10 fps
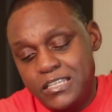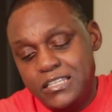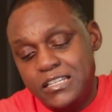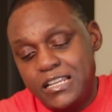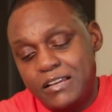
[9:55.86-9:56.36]

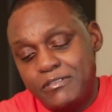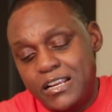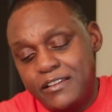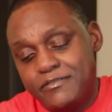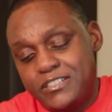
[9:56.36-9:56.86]
Ain't it like what
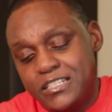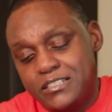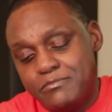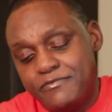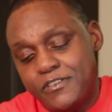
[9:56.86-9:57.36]
I ever
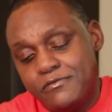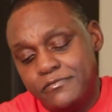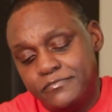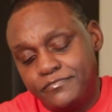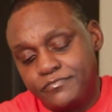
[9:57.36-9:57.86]
tasted
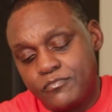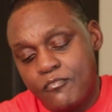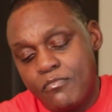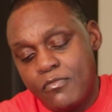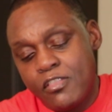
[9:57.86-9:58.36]
before?
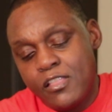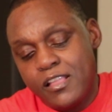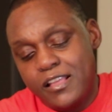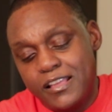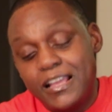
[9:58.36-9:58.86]

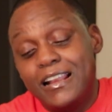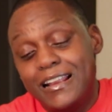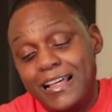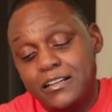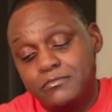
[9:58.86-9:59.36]
I got a
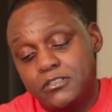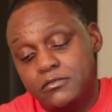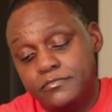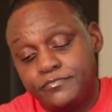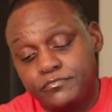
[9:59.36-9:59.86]
lot of them
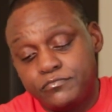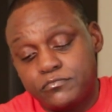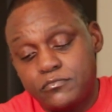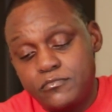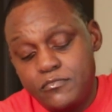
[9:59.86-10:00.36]
though.
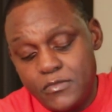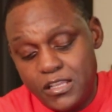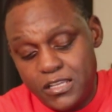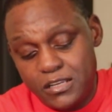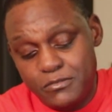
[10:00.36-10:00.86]
I
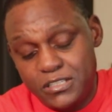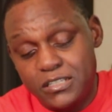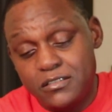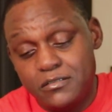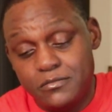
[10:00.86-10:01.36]
think I'm gonna
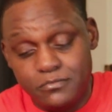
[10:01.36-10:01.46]
taste some